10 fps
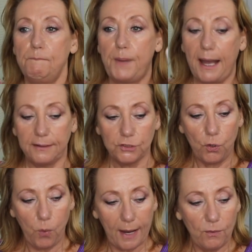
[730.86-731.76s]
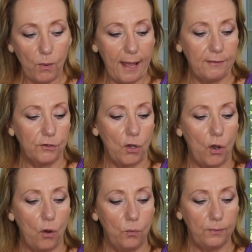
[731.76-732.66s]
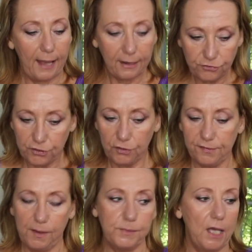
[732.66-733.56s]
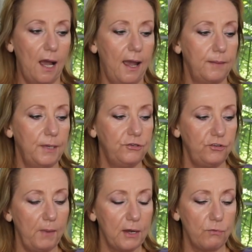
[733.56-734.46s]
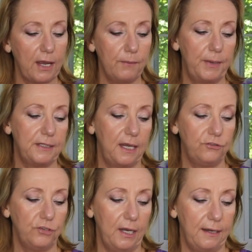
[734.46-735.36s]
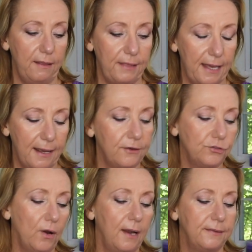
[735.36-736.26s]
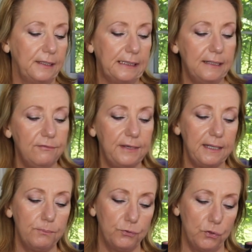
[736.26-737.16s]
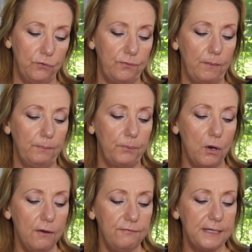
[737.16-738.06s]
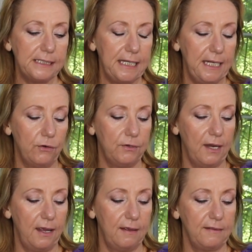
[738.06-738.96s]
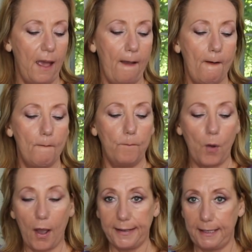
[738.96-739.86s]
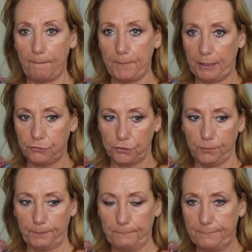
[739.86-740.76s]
But quite a while ago, last year sometime, she made a recommendation that I try the Living Proof Perfect Hair Day Body Builder.